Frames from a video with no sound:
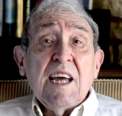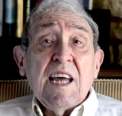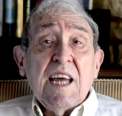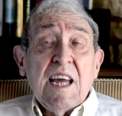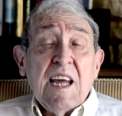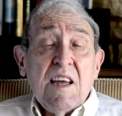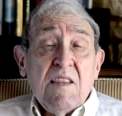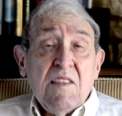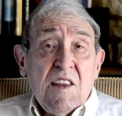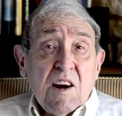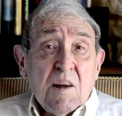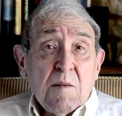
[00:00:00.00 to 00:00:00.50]

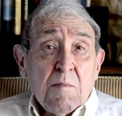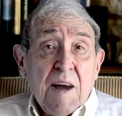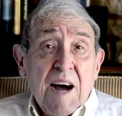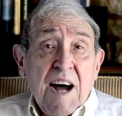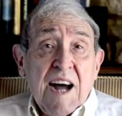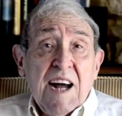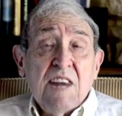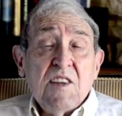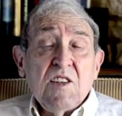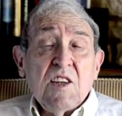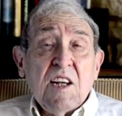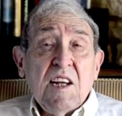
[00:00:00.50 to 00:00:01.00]
in their
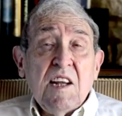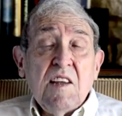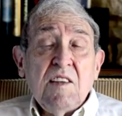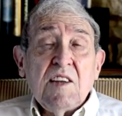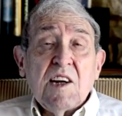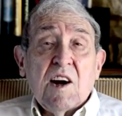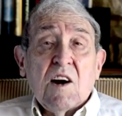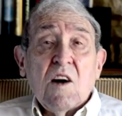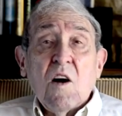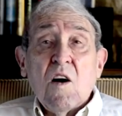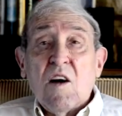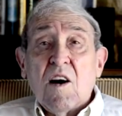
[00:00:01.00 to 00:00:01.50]
minds and in
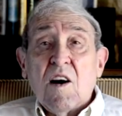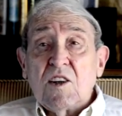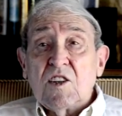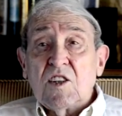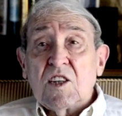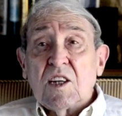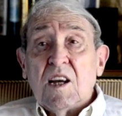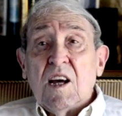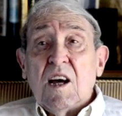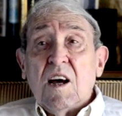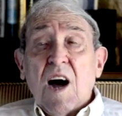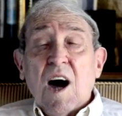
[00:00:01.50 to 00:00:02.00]
their hearts
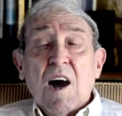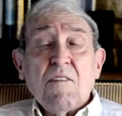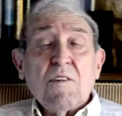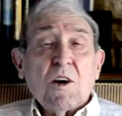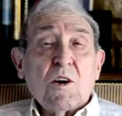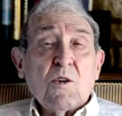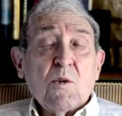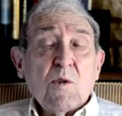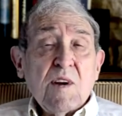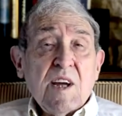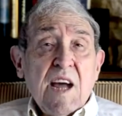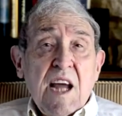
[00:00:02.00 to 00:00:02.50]
of a
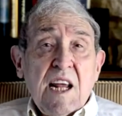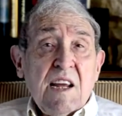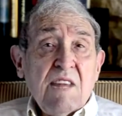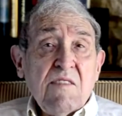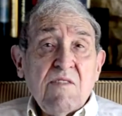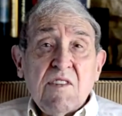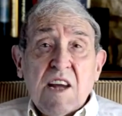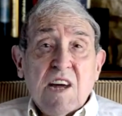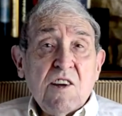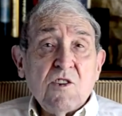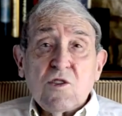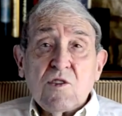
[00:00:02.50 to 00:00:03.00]
creative
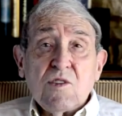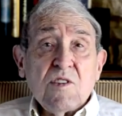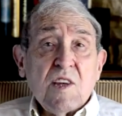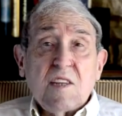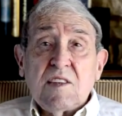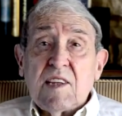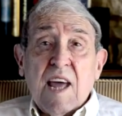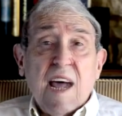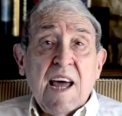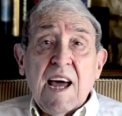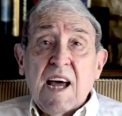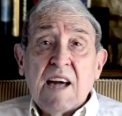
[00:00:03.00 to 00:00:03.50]
nature that
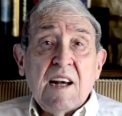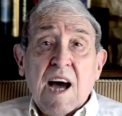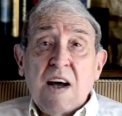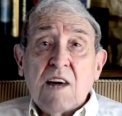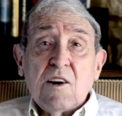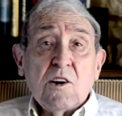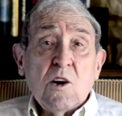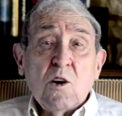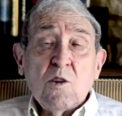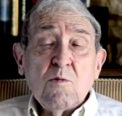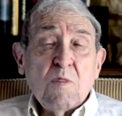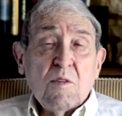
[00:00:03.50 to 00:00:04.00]
they had not
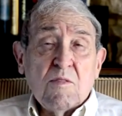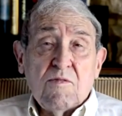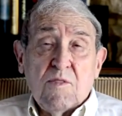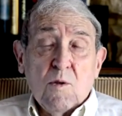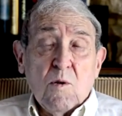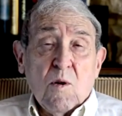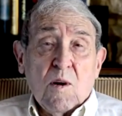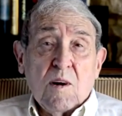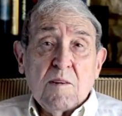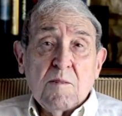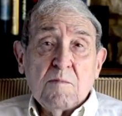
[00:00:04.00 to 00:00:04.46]
known before.